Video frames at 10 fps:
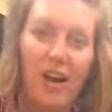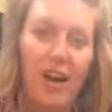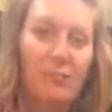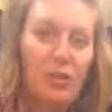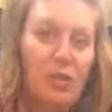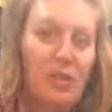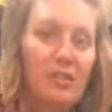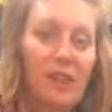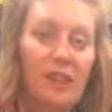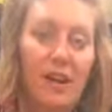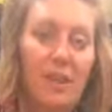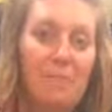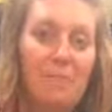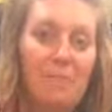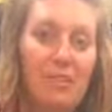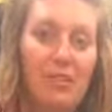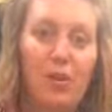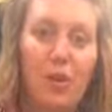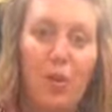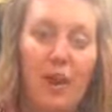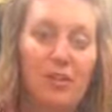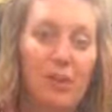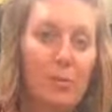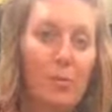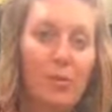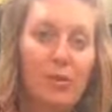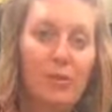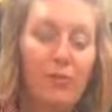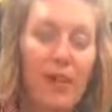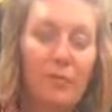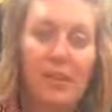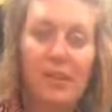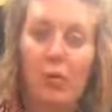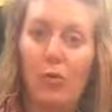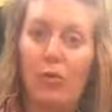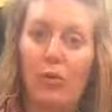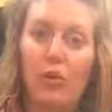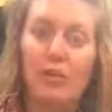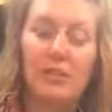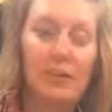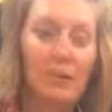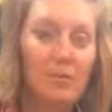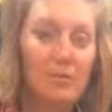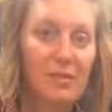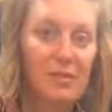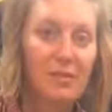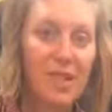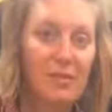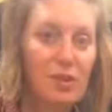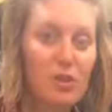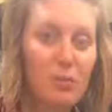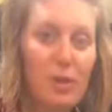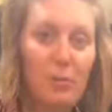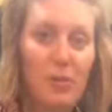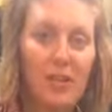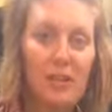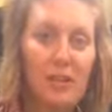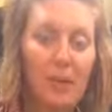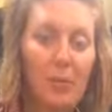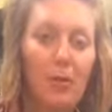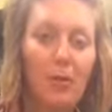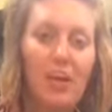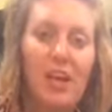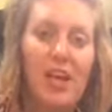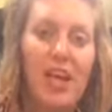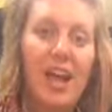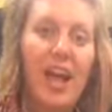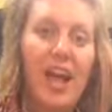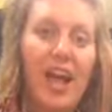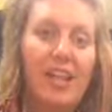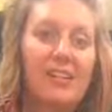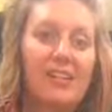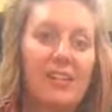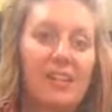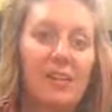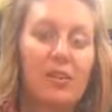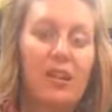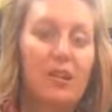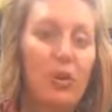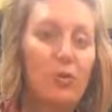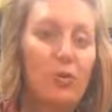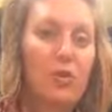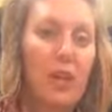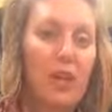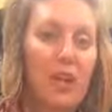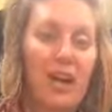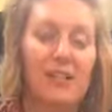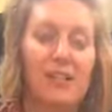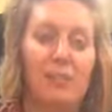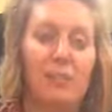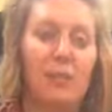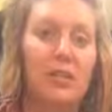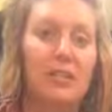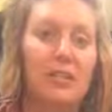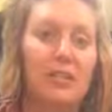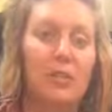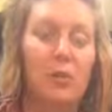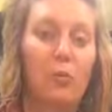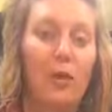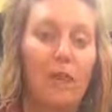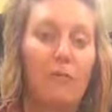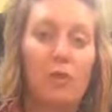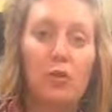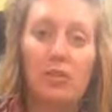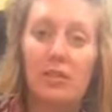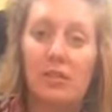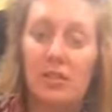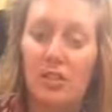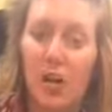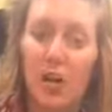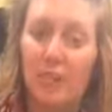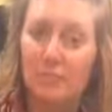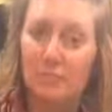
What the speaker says: you can go on a trip with your family or for a set of 2 people as a couple, and they go to all kinds of different places. So when I first started